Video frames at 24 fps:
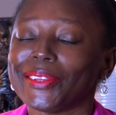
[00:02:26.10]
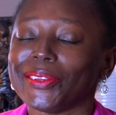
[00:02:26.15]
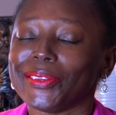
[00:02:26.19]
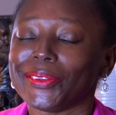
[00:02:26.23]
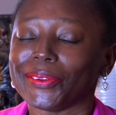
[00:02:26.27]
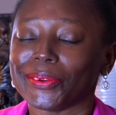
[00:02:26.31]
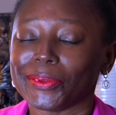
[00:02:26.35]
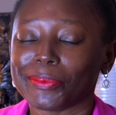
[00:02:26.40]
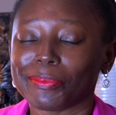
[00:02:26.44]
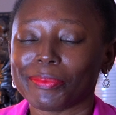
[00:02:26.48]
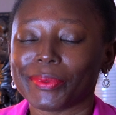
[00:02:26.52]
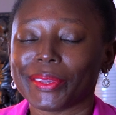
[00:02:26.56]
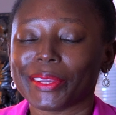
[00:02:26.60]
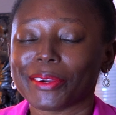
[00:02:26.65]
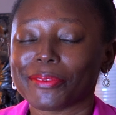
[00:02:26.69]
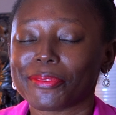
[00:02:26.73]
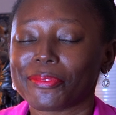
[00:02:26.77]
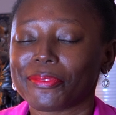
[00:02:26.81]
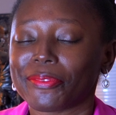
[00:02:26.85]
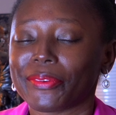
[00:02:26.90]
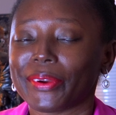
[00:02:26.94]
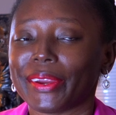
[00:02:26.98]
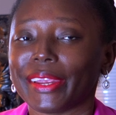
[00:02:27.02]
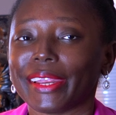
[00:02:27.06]
don't be
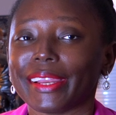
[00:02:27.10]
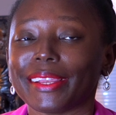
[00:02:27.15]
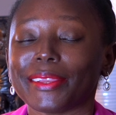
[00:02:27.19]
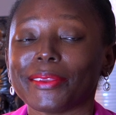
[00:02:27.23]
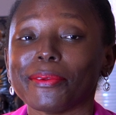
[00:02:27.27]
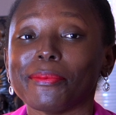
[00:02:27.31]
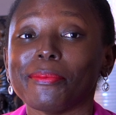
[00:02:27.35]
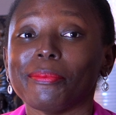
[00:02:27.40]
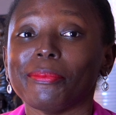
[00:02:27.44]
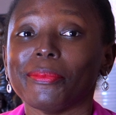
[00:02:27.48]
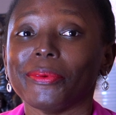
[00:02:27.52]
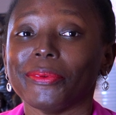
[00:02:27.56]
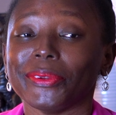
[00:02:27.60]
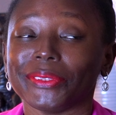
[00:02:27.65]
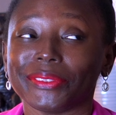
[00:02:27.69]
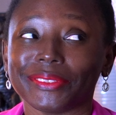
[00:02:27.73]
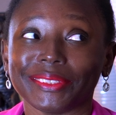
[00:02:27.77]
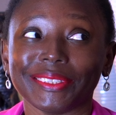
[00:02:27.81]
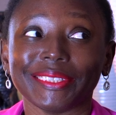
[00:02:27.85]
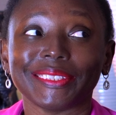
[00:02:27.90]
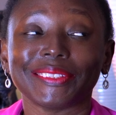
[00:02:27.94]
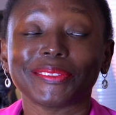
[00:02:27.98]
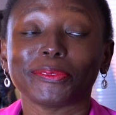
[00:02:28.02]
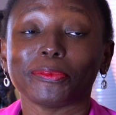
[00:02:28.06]
afraid.
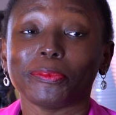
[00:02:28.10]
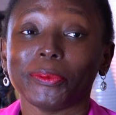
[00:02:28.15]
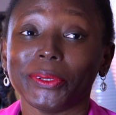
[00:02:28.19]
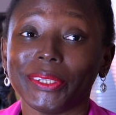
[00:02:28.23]
It's